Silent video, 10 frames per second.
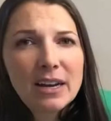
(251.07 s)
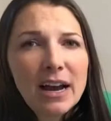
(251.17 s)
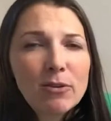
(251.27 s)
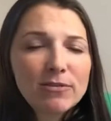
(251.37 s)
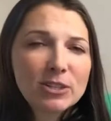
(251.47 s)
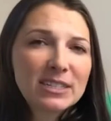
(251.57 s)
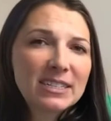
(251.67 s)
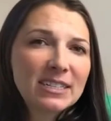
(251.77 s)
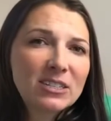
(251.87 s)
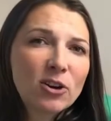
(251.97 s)
However, since I
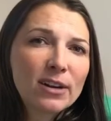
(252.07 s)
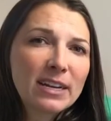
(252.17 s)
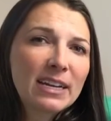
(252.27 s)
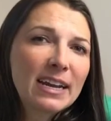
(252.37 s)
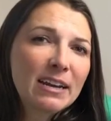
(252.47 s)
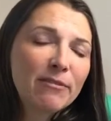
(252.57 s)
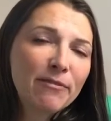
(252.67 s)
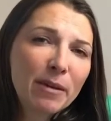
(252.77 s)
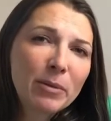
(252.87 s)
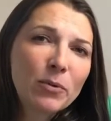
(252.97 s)
started late
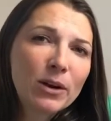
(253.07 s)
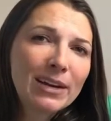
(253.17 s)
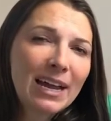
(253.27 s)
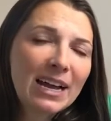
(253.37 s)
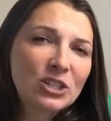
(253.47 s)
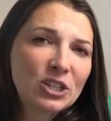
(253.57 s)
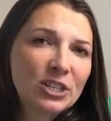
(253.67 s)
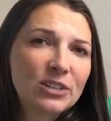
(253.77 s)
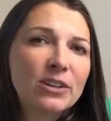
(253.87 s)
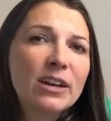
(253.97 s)
February last
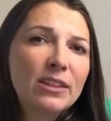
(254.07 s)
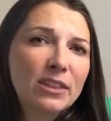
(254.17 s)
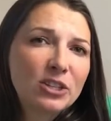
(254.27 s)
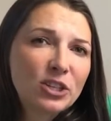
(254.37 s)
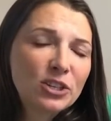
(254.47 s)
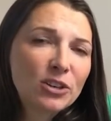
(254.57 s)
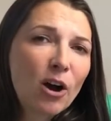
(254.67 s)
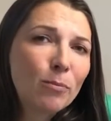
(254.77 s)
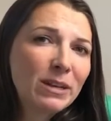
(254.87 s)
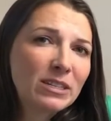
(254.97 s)
year, this year
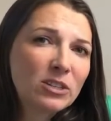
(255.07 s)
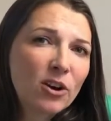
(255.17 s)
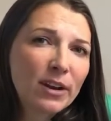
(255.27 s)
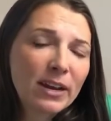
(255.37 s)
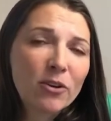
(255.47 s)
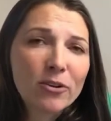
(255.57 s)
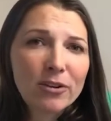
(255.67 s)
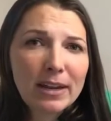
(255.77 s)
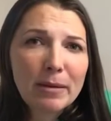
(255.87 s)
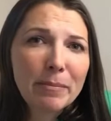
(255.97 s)
I'll be starting
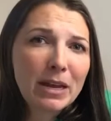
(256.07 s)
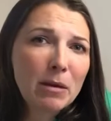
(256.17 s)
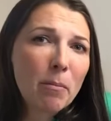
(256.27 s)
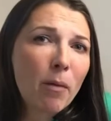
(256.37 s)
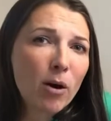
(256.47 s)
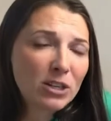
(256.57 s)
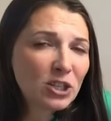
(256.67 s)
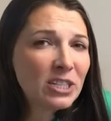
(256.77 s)
early mid-March.